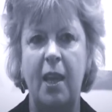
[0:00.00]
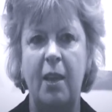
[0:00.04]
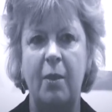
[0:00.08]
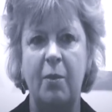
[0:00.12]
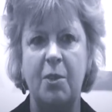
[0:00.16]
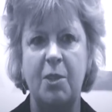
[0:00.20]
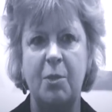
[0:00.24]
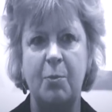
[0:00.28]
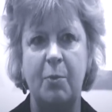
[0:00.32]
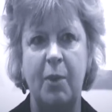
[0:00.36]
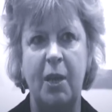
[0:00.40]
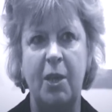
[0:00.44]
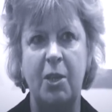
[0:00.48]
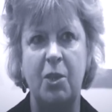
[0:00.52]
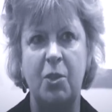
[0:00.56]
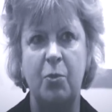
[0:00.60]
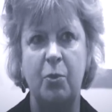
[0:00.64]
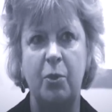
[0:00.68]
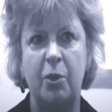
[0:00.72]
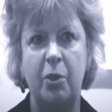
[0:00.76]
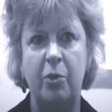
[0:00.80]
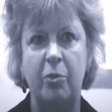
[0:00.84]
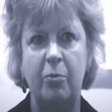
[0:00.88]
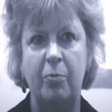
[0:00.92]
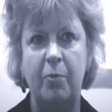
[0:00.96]
it was about
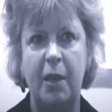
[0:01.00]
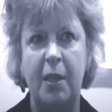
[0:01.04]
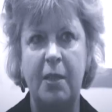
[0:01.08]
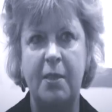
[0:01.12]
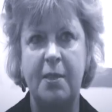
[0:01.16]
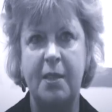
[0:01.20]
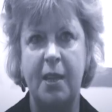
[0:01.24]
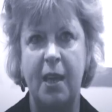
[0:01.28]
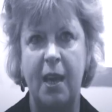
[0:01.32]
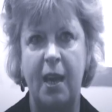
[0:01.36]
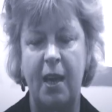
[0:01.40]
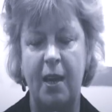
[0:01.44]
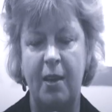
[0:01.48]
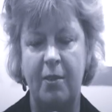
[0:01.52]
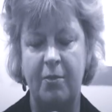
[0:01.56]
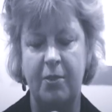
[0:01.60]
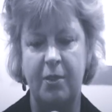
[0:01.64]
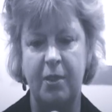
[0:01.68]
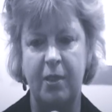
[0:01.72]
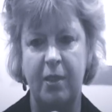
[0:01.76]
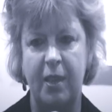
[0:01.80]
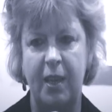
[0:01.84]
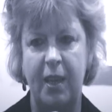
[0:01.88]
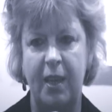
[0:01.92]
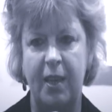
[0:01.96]
12 months
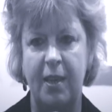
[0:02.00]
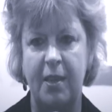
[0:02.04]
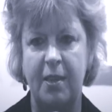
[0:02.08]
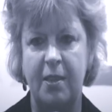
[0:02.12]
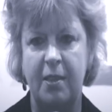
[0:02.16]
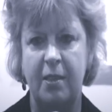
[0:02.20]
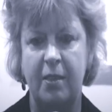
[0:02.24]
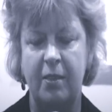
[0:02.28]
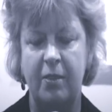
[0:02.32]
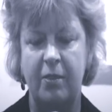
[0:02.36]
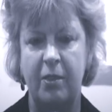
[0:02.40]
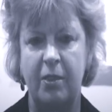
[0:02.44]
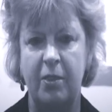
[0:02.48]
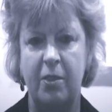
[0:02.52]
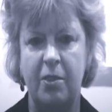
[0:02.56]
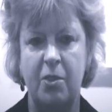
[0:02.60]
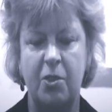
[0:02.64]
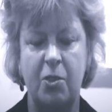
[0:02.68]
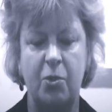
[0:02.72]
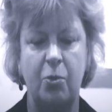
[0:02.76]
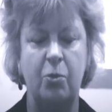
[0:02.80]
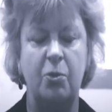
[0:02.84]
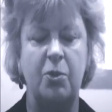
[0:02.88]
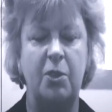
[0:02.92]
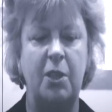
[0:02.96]
after that that the
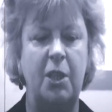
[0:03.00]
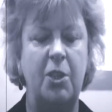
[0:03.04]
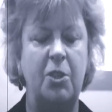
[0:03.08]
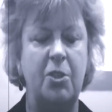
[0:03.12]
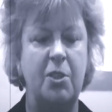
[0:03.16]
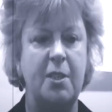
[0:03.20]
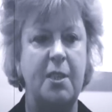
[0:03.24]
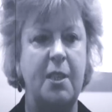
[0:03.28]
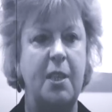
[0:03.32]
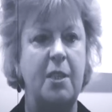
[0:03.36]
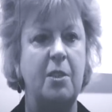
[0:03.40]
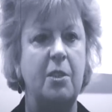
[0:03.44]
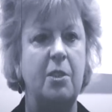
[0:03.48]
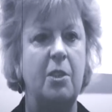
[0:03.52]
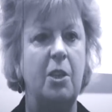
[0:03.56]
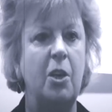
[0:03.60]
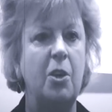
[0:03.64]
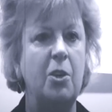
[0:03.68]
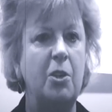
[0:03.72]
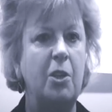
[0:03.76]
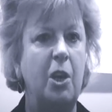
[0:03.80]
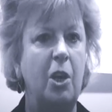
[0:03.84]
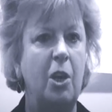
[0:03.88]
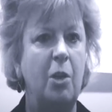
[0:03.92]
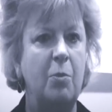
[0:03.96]
school teacher sent a
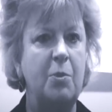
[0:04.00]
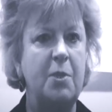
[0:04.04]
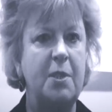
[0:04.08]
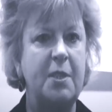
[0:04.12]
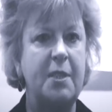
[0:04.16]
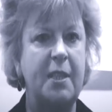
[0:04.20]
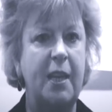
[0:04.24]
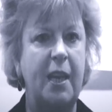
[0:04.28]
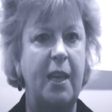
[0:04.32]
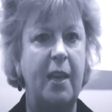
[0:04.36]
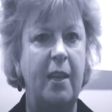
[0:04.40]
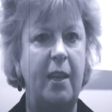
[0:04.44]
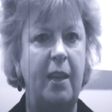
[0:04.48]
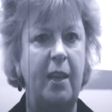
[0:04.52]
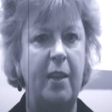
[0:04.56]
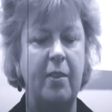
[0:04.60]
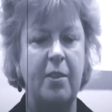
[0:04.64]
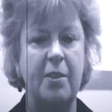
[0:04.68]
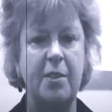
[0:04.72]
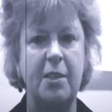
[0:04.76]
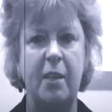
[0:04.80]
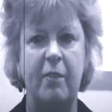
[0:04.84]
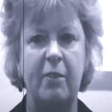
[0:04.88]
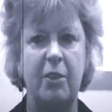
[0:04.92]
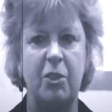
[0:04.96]
note home to say,
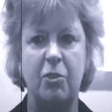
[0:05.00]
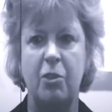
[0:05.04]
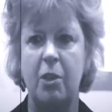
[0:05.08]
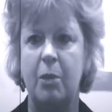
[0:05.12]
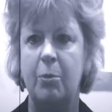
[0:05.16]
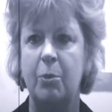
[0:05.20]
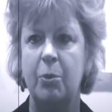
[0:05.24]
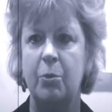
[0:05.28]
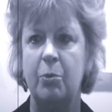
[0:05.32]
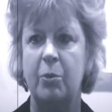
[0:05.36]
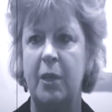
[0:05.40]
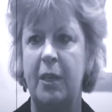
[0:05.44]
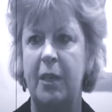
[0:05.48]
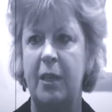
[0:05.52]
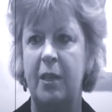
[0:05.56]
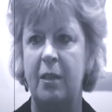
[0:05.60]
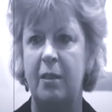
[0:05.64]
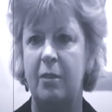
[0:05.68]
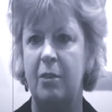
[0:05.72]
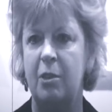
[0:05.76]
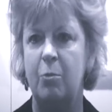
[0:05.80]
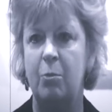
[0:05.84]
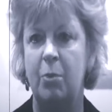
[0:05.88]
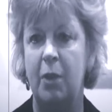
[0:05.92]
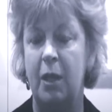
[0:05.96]
Heather's having trouble
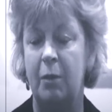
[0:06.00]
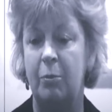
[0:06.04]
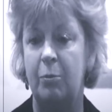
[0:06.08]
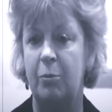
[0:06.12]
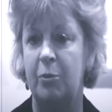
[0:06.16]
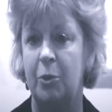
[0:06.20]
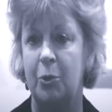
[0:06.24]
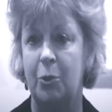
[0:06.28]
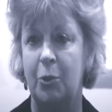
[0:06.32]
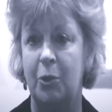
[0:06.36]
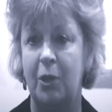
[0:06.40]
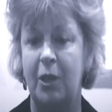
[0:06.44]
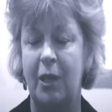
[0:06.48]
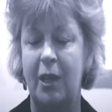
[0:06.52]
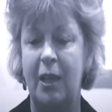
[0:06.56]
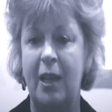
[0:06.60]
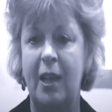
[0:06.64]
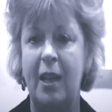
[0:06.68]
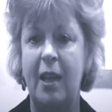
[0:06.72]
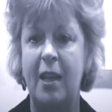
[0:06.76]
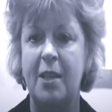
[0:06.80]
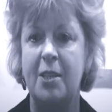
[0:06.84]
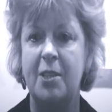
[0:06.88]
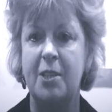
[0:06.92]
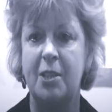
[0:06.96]
reading the blackboard.
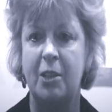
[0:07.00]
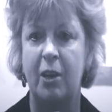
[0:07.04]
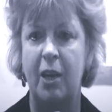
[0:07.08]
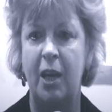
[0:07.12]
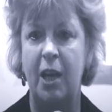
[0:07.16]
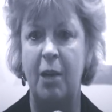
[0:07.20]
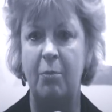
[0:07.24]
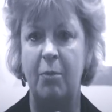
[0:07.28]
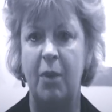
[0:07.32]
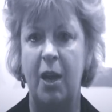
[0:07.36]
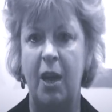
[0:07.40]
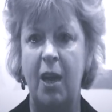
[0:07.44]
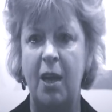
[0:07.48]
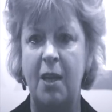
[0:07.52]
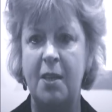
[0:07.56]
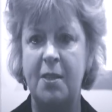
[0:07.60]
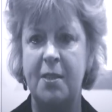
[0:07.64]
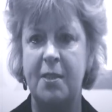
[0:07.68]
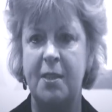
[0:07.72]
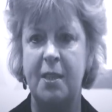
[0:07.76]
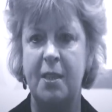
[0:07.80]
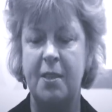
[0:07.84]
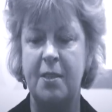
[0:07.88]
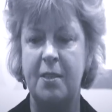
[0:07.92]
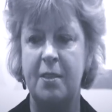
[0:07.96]
So I had my
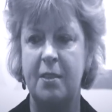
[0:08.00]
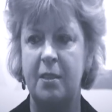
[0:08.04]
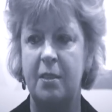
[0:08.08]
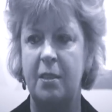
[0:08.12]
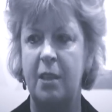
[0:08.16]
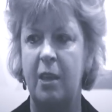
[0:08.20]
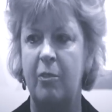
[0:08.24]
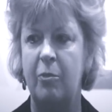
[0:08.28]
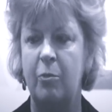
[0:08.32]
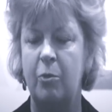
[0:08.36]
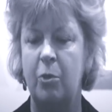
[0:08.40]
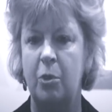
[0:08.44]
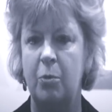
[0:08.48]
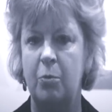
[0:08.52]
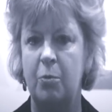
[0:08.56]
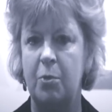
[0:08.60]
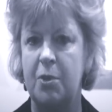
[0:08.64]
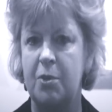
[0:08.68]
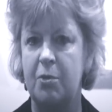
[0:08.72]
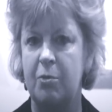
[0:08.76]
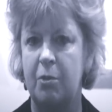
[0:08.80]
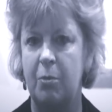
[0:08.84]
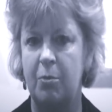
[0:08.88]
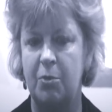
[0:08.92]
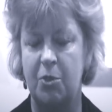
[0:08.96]
eyes tested and I've worn
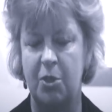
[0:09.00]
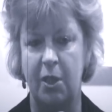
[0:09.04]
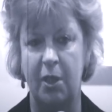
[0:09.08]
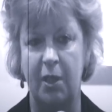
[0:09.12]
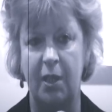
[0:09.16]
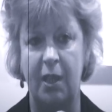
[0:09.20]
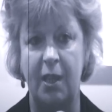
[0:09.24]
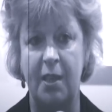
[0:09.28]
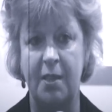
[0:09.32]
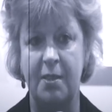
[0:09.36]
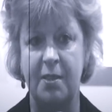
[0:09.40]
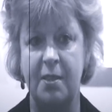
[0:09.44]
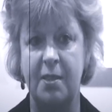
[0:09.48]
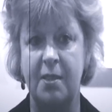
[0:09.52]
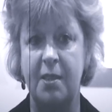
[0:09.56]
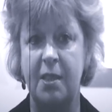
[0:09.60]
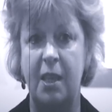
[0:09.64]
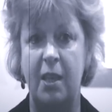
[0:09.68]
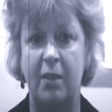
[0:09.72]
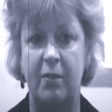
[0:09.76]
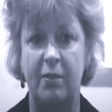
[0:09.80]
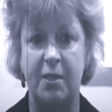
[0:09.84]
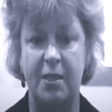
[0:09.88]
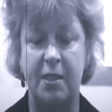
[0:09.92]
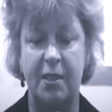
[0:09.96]
prescription glasses
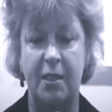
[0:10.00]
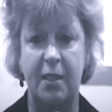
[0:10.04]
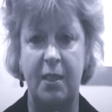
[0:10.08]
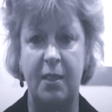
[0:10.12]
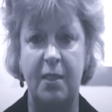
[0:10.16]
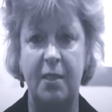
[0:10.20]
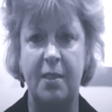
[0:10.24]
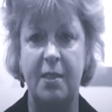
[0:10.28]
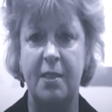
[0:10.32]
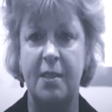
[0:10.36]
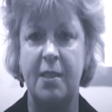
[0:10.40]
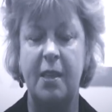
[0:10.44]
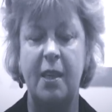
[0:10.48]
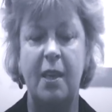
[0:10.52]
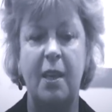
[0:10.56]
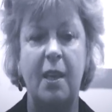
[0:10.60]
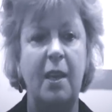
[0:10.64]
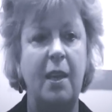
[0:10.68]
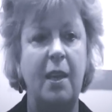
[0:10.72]
ever since